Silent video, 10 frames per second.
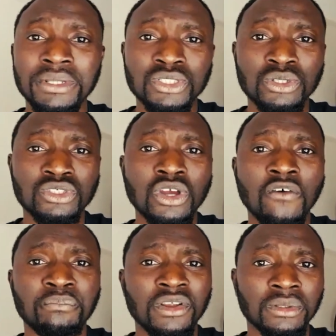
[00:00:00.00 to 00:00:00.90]
to sort
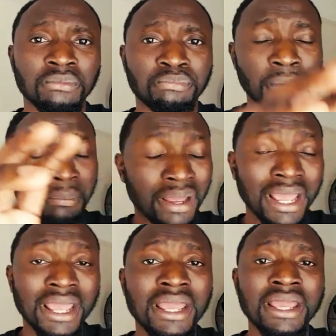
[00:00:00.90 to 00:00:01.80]
of
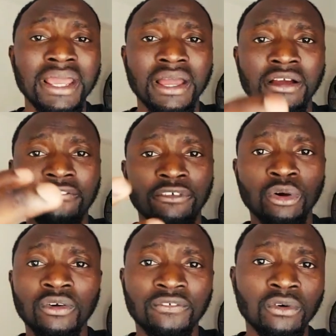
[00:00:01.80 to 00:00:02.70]
prepare a
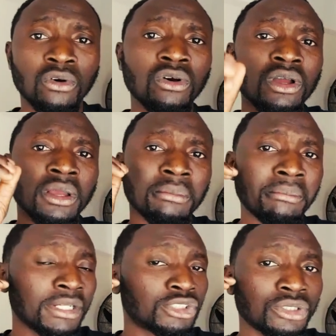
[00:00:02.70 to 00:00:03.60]
vlog for,
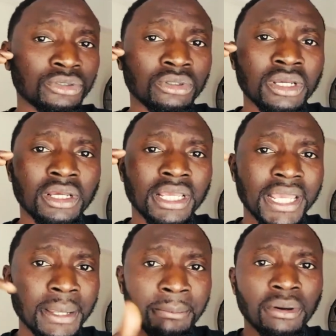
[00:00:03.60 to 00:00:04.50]
make sure you
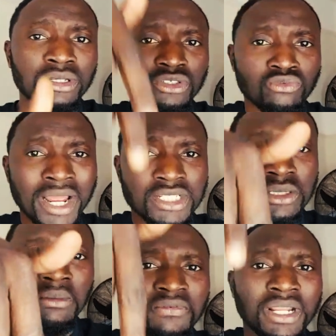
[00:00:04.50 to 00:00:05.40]
inbox, write
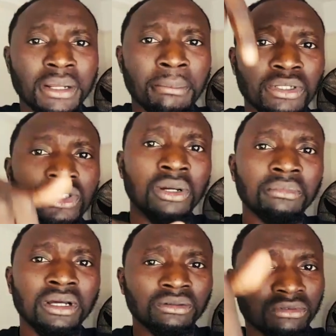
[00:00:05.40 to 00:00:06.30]
something at the bottom,
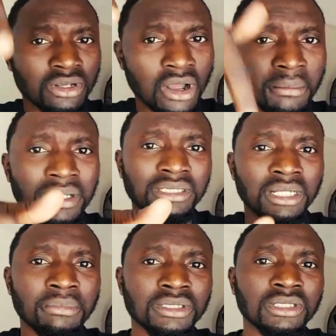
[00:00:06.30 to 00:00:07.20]
comment
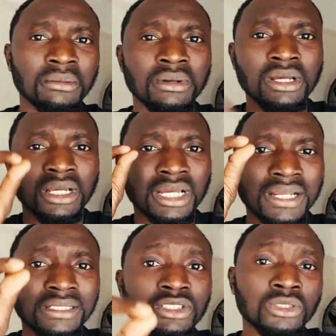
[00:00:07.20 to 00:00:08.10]
at the bottom,
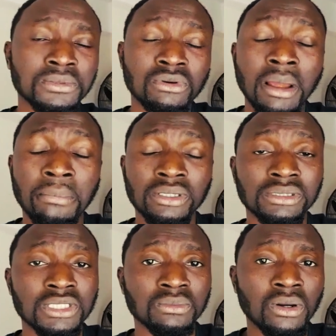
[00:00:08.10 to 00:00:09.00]
click the subscribe
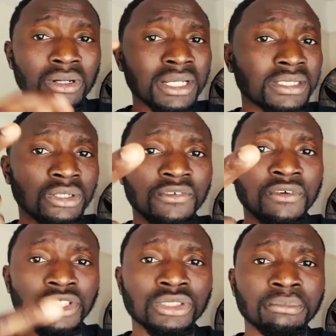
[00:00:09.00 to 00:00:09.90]
button as well, click the
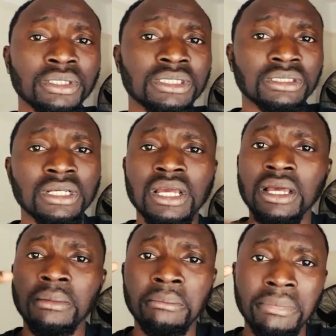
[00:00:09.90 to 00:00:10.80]
notification button.
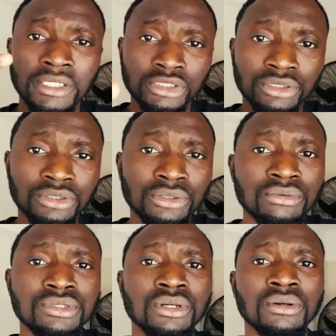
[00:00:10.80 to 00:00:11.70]
Make sure you
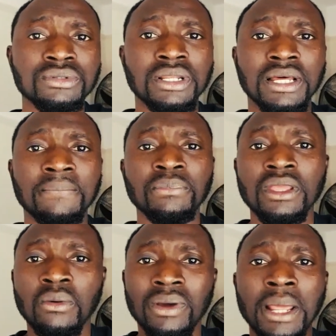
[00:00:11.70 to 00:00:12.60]
do so that
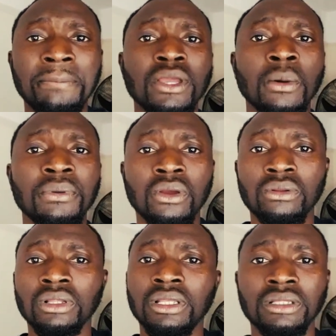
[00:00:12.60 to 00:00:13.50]
when I pick up
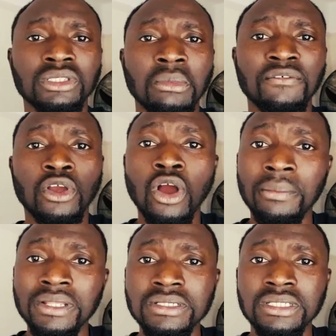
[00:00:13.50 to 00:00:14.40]
some of your
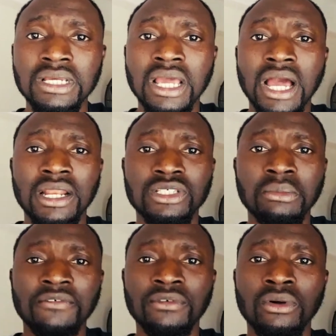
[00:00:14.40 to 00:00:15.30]
comments and
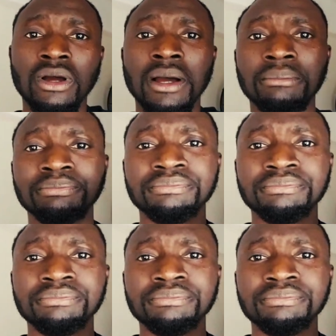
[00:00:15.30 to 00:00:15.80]
some of your